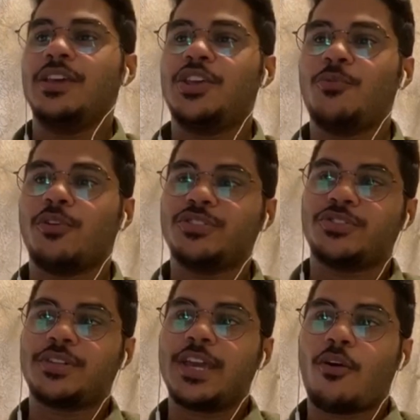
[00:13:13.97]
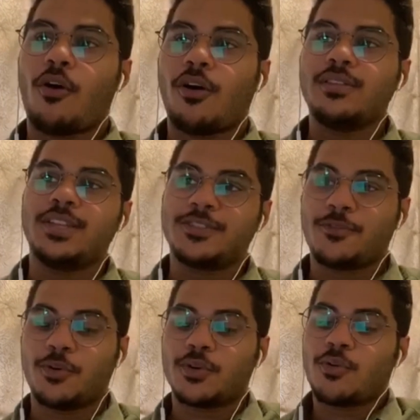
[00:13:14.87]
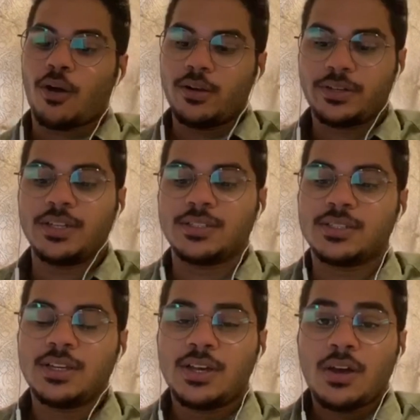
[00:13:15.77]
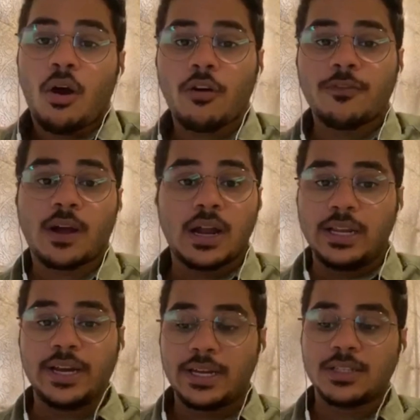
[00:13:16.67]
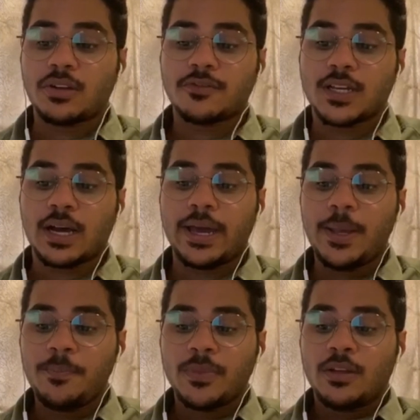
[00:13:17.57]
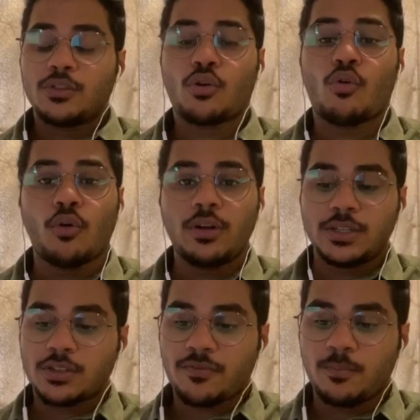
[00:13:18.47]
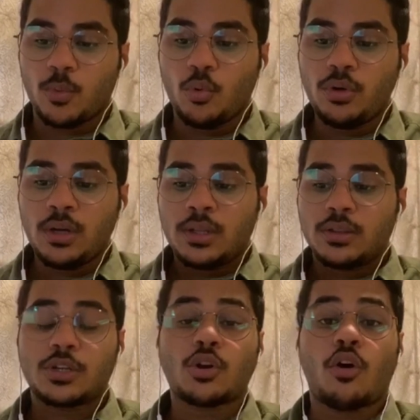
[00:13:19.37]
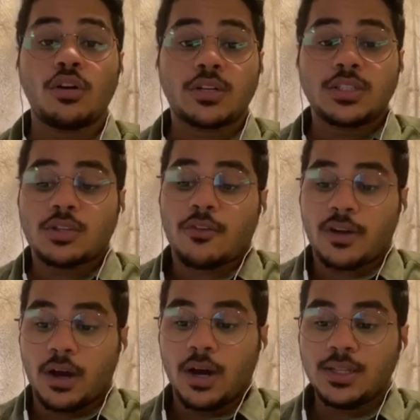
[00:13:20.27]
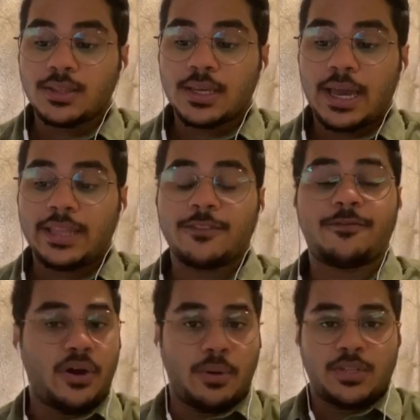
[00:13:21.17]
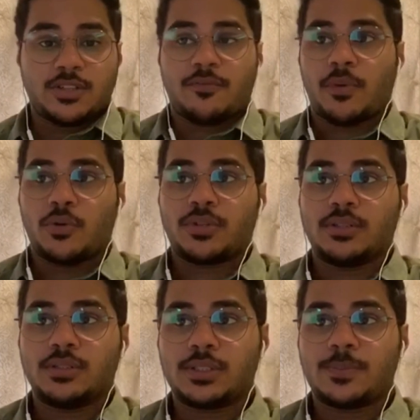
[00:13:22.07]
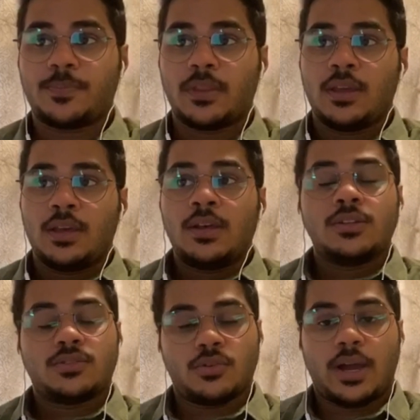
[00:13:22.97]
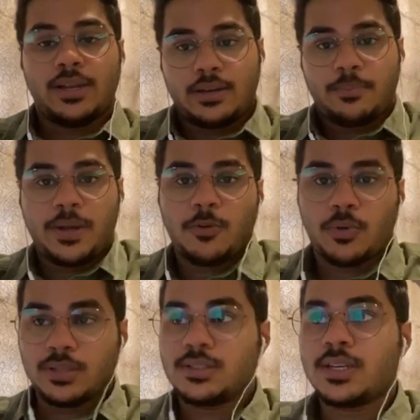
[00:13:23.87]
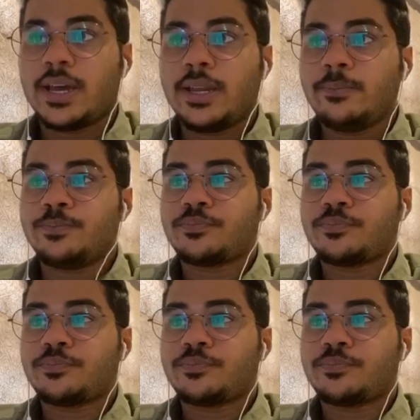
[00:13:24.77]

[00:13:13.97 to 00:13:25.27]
He wants to take all these four qualities of clearness of sky, the coldness of moon, the tolerance of earth, and the firmness of mountains. So I'll repeat once again.